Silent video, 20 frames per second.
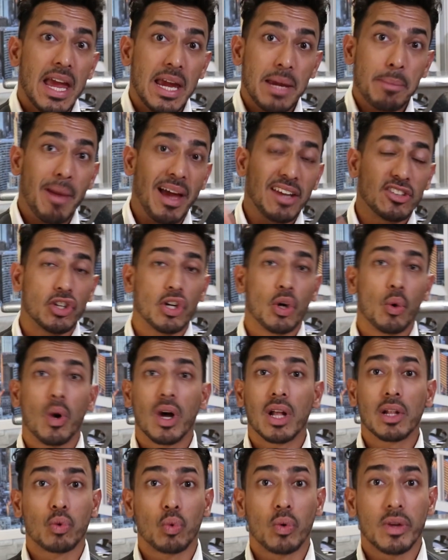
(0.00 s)
Imagine a
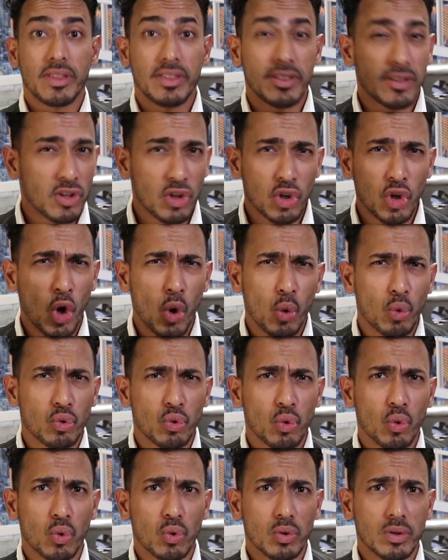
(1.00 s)
world with no
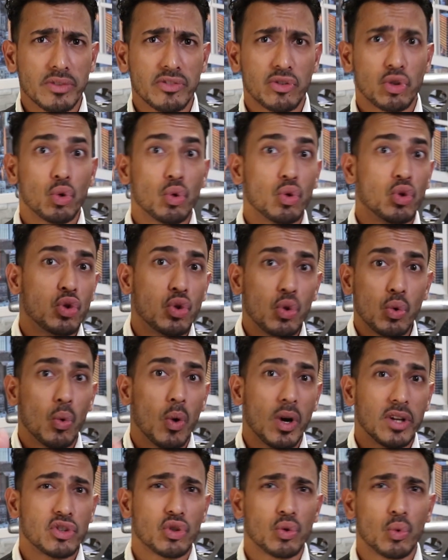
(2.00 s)
rules. You do
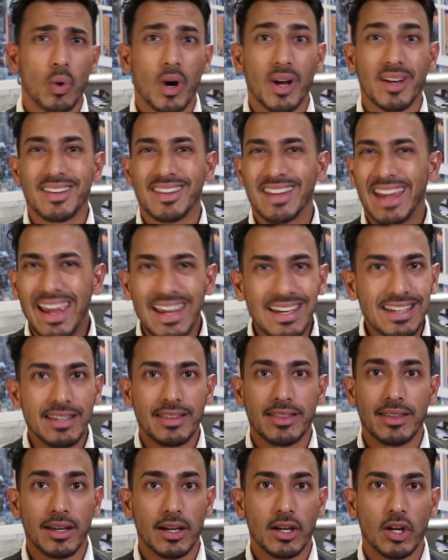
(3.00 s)
what you want,
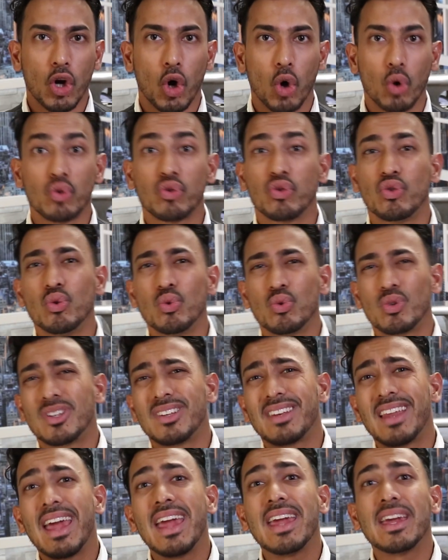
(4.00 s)
anything goes, you
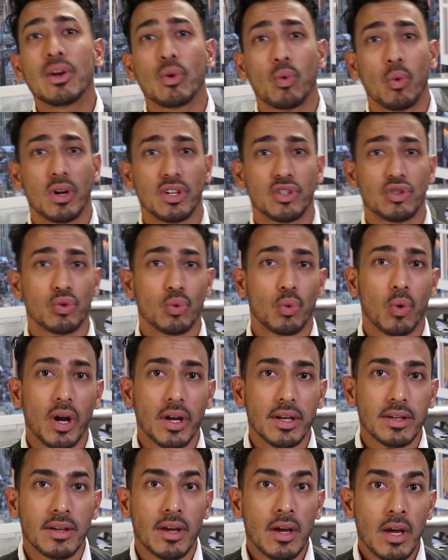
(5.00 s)
take what you
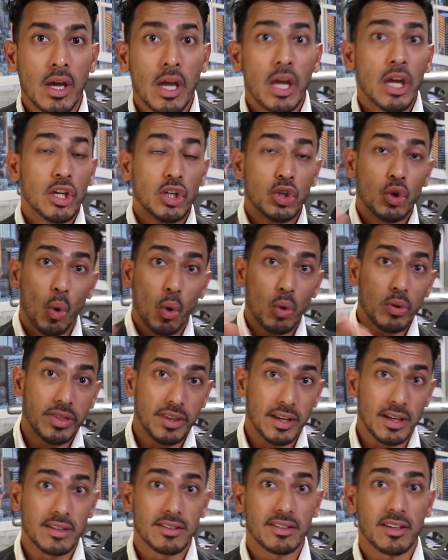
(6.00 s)
want, your
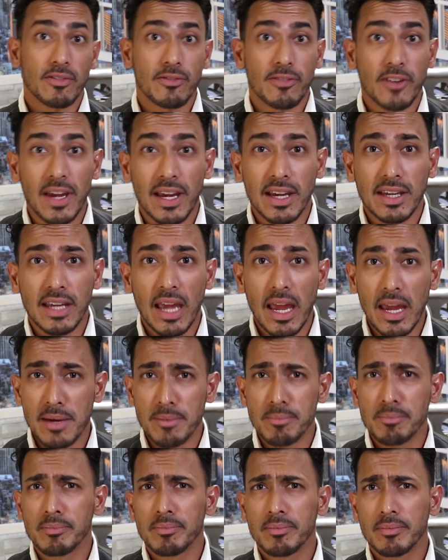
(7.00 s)
things are fair
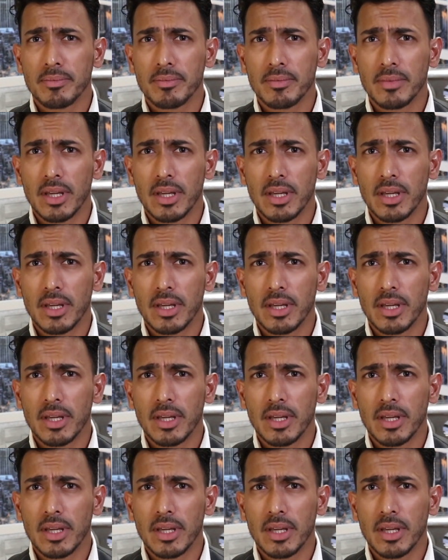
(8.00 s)
game.